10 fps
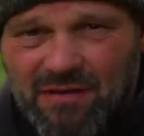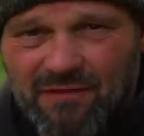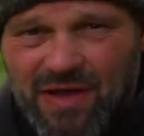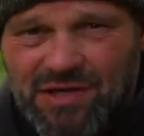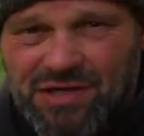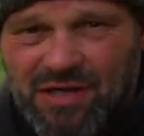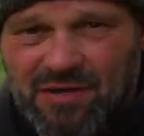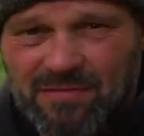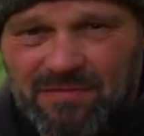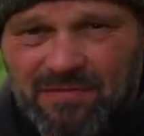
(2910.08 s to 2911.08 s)
adventure,
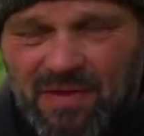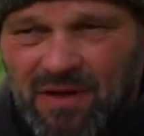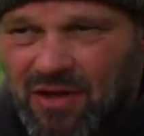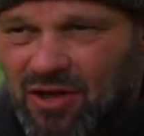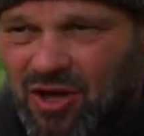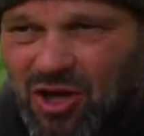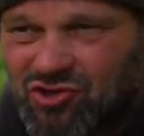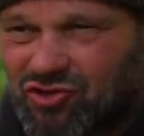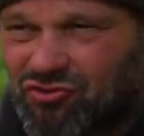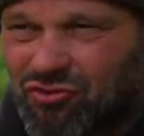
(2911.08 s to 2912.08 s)
a
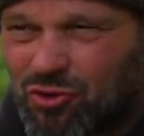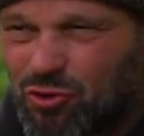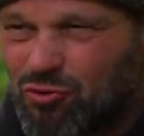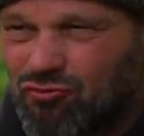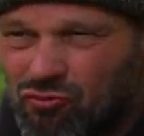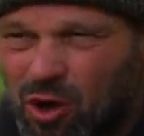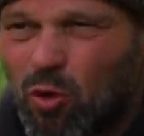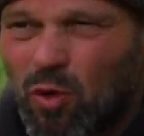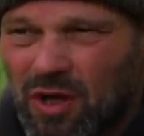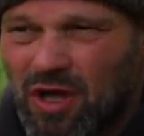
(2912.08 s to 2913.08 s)
true
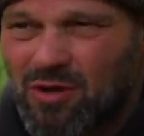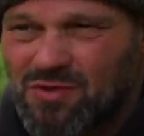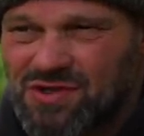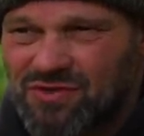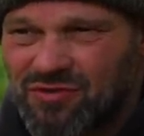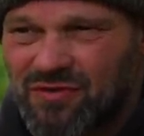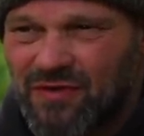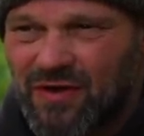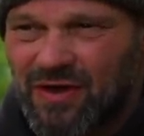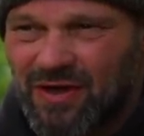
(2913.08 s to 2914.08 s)
roller coaster of
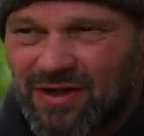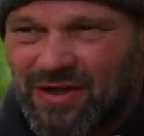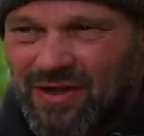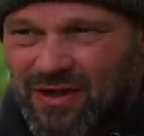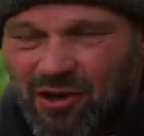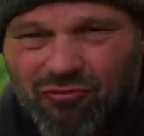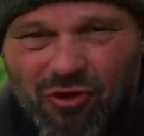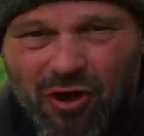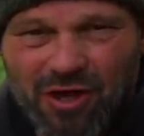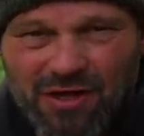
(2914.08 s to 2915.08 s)
a
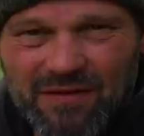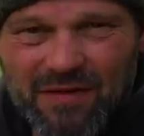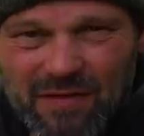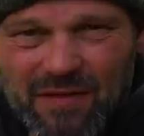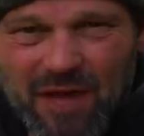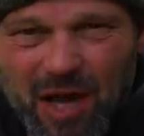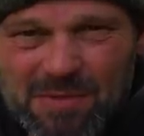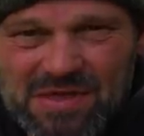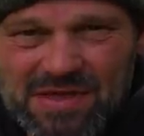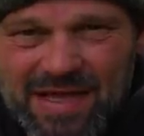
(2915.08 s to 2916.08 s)
ride, the
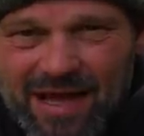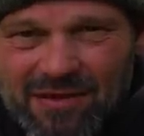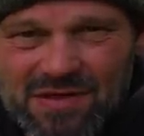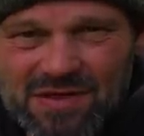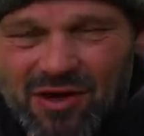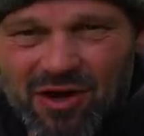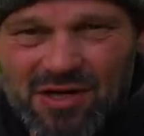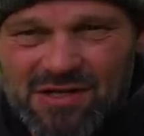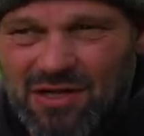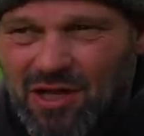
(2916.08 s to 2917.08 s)
ups and downs, the
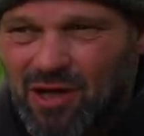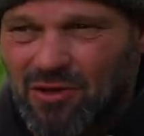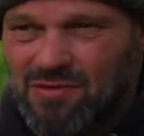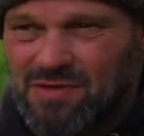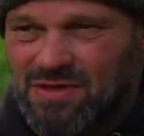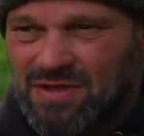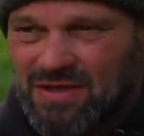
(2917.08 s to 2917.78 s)
highs and lows.